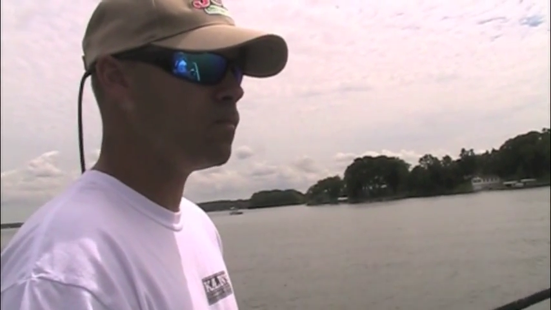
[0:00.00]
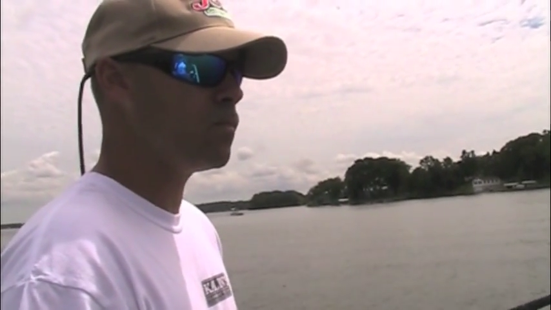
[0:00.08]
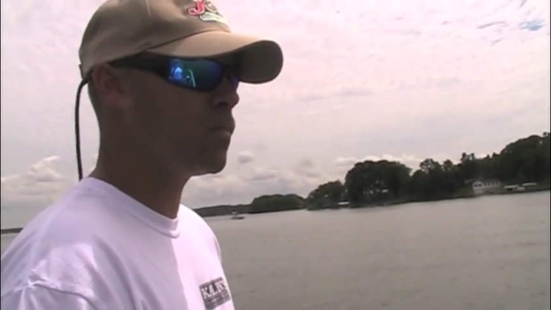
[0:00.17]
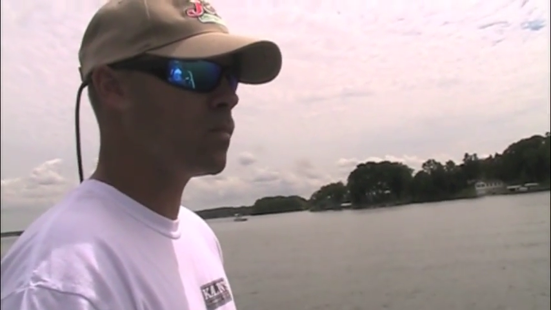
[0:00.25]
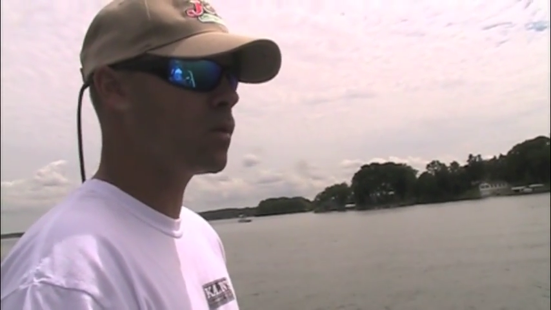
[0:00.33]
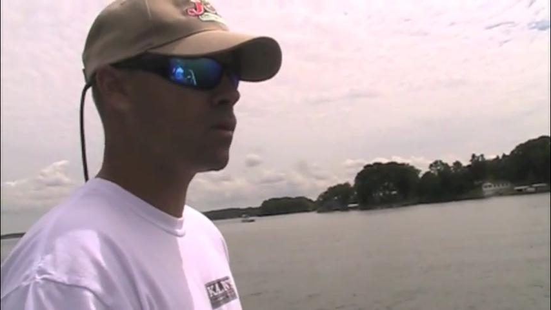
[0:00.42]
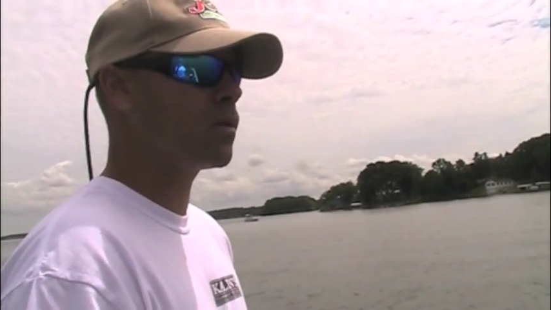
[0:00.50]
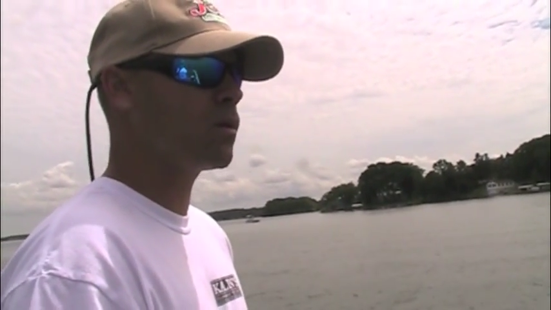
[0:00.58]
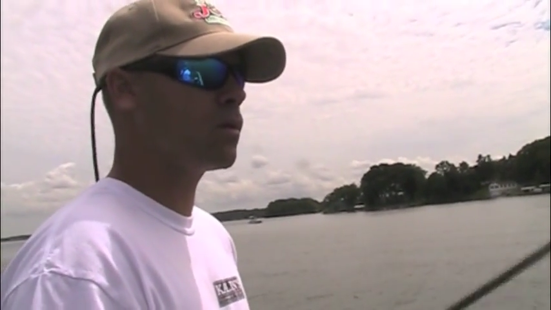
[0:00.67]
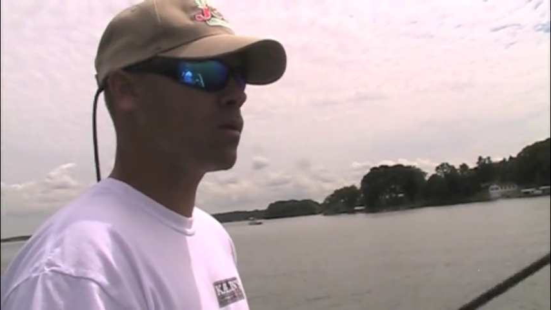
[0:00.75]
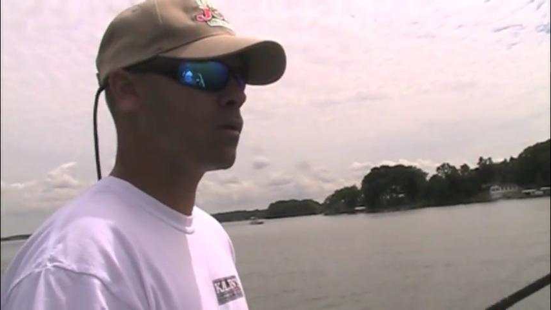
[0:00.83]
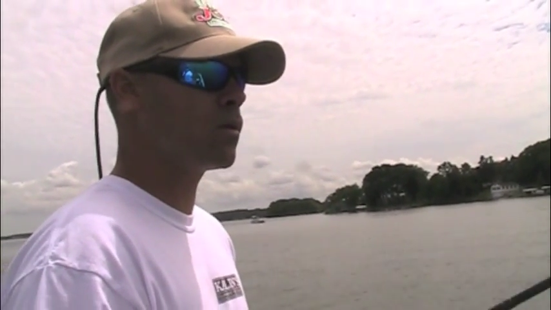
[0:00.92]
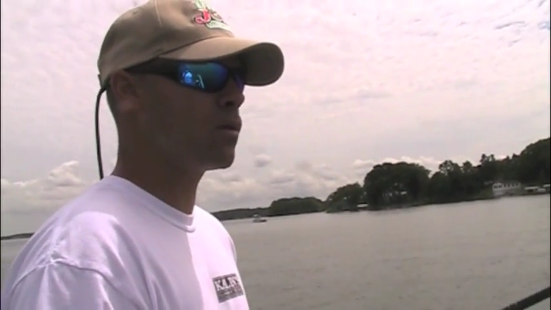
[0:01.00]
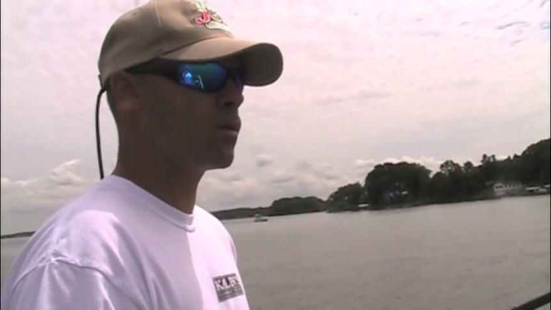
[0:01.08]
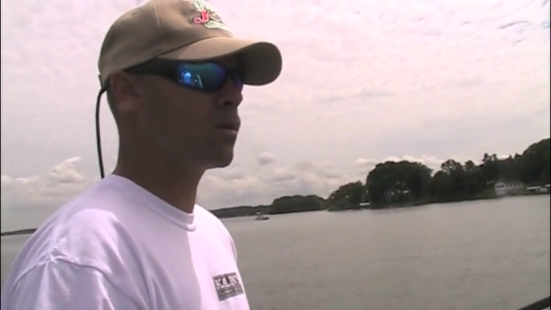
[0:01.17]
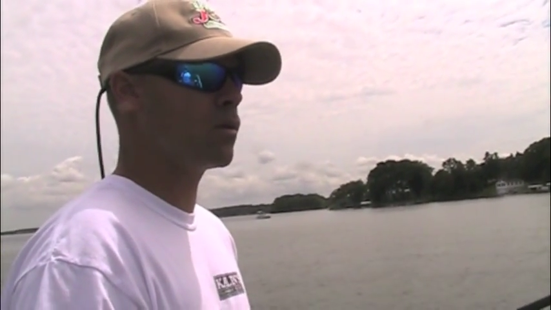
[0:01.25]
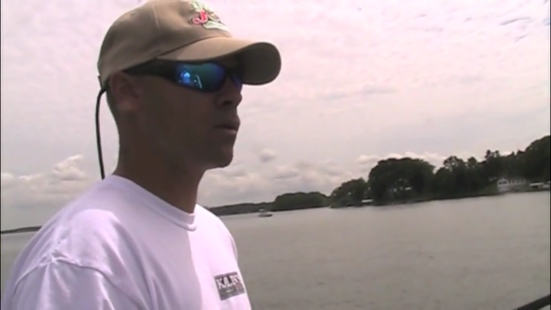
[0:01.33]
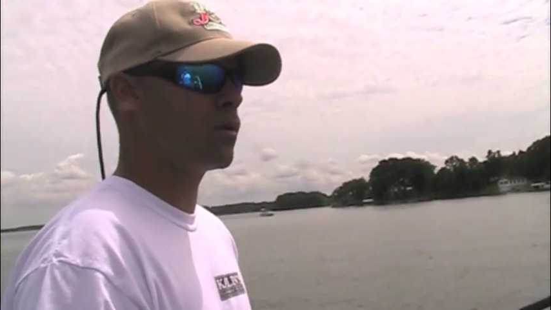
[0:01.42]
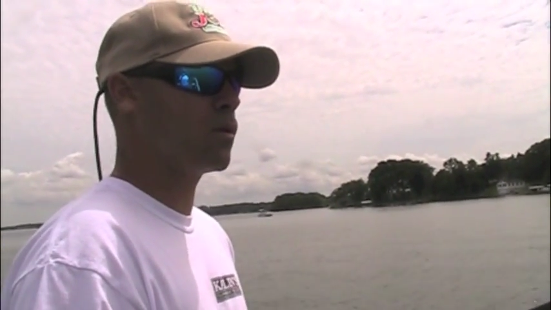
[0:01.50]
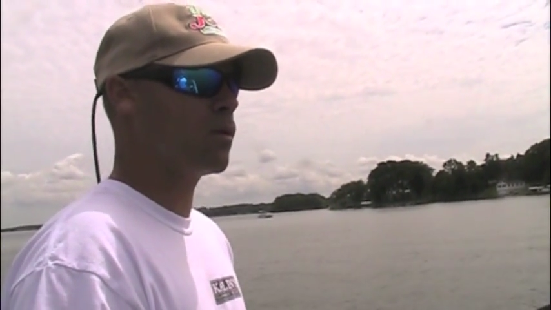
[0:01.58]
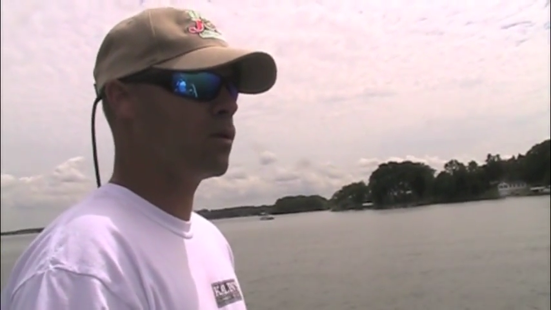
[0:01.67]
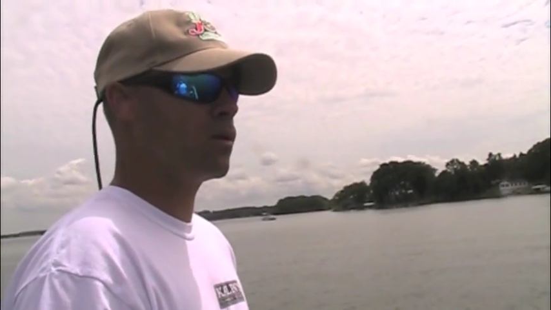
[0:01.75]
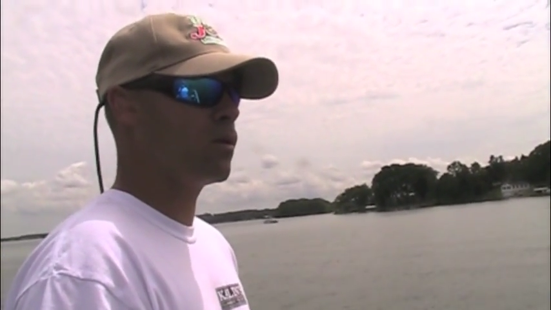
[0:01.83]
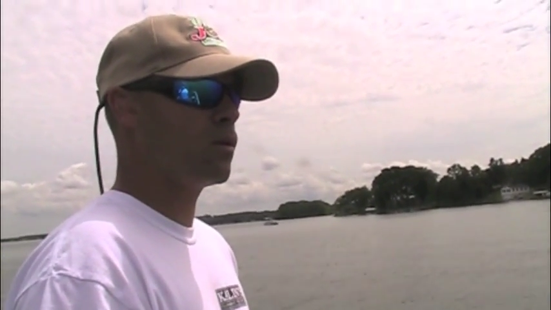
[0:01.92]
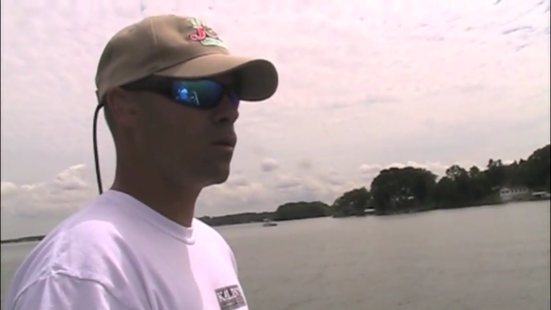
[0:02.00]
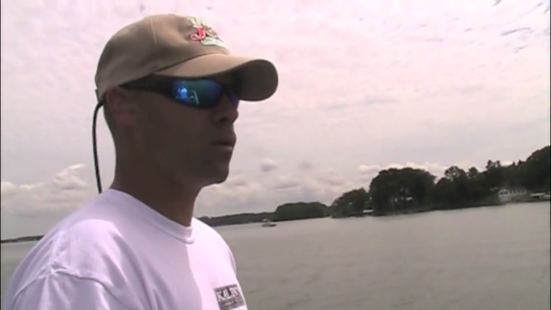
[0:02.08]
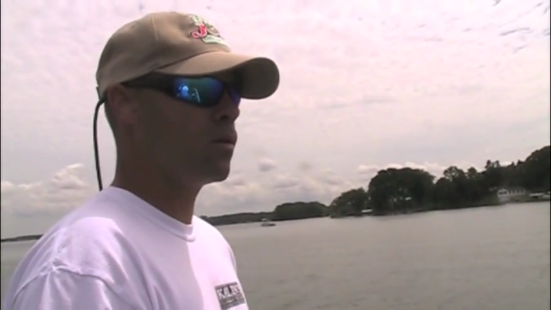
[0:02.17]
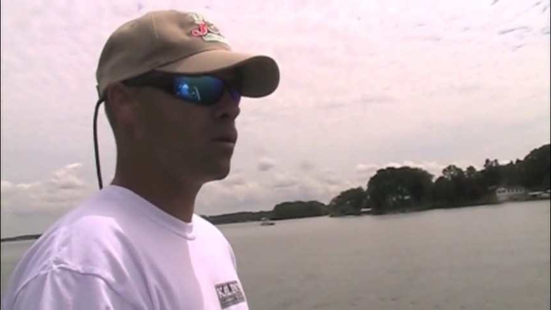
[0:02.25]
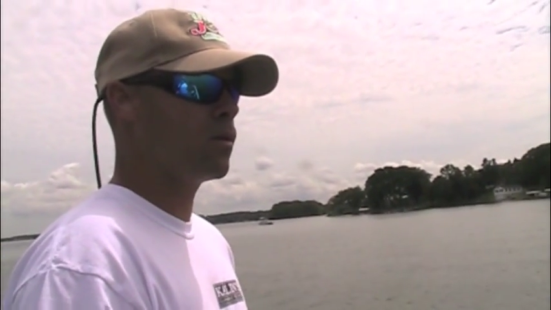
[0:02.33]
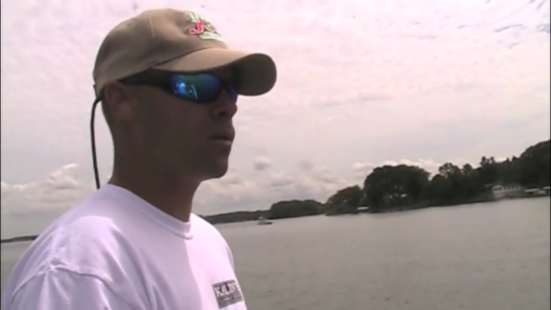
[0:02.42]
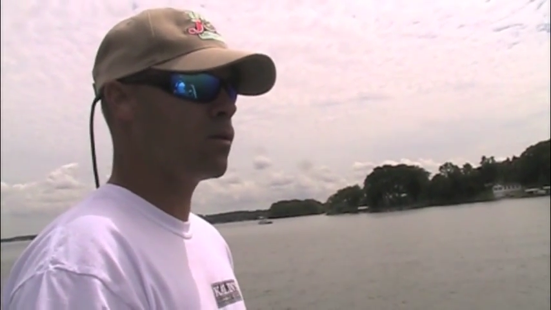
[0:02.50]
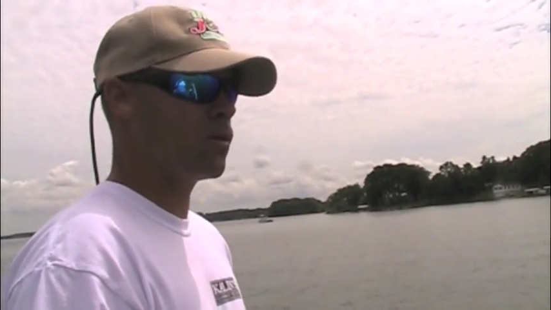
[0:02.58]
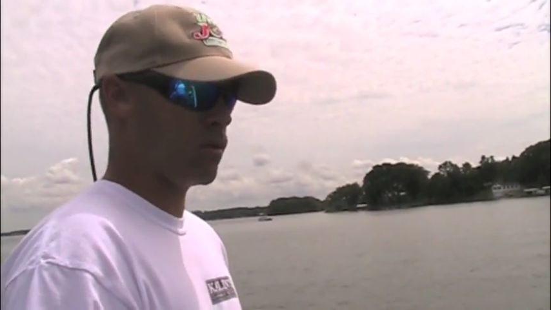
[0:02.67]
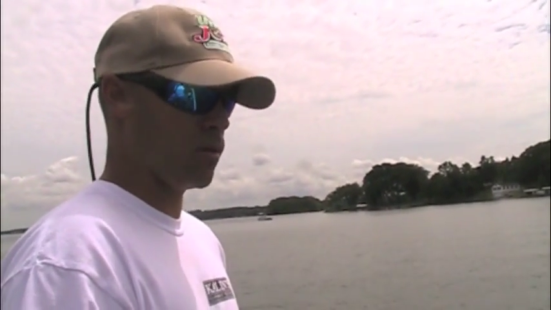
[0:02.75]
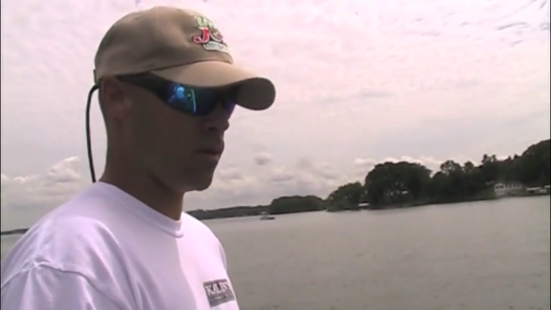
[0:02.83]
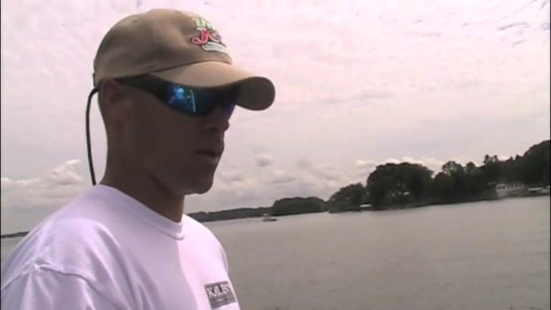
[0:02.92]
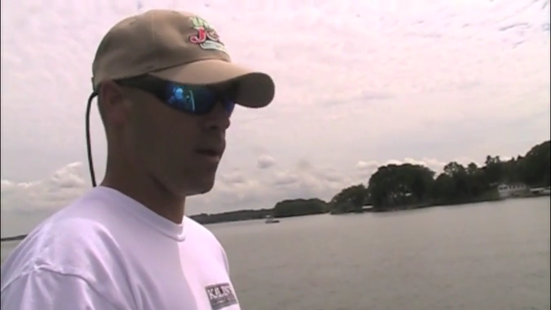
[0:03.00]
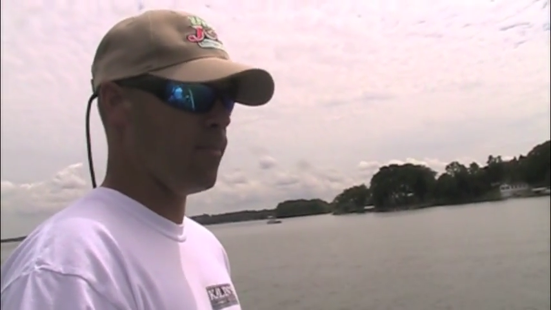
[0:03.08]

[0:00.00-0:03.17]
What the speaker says: Nobody's mouth can be seen.